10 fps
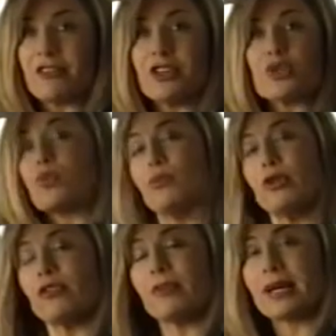If it is
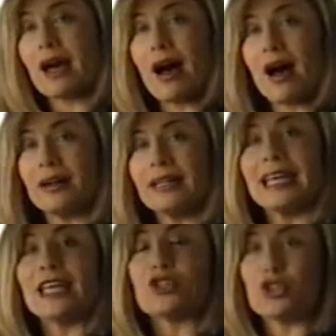removed from the car,
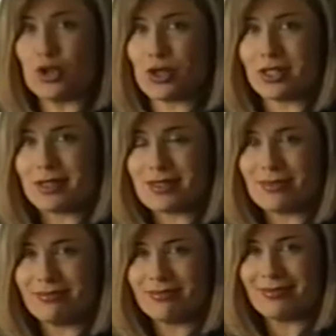it is
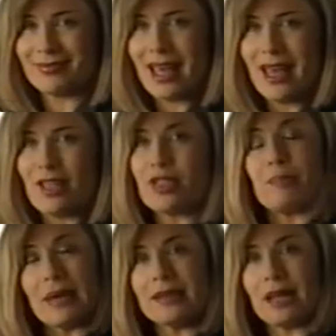useless.
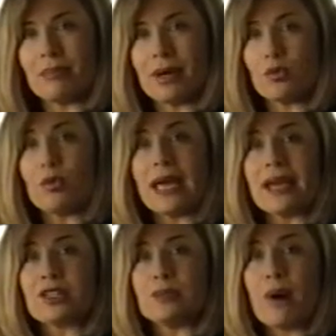The PIN number will be
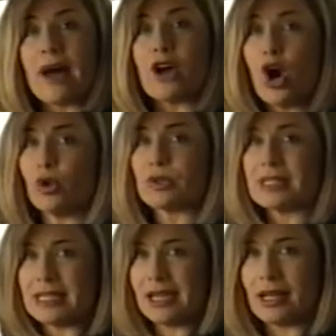entered by the
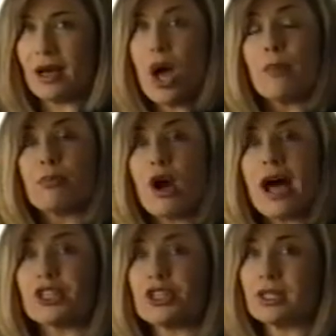Holden dealer
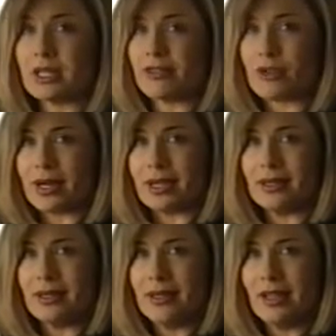prior to
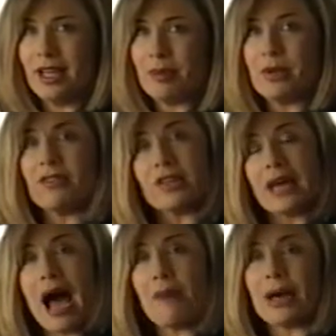delivery, but if the
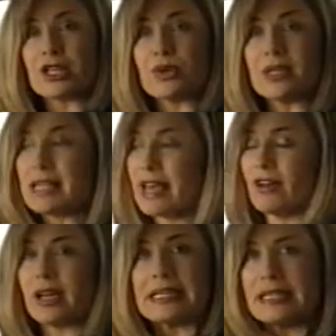car battery is
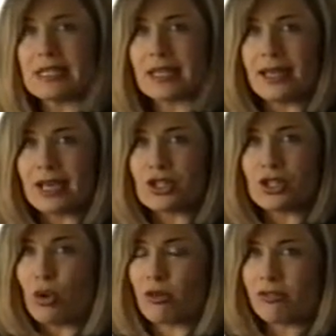ever
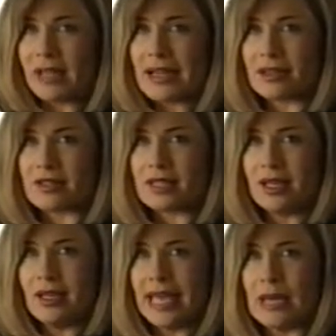disconnected or flattened,
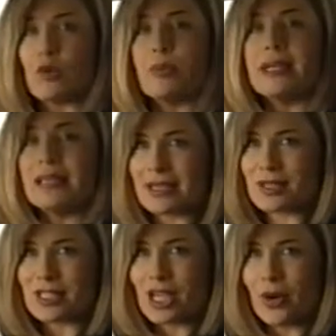it will be
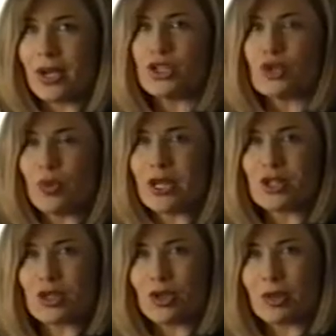necessary to
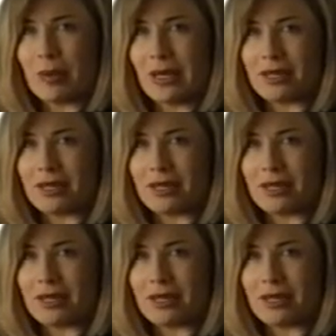reinsert the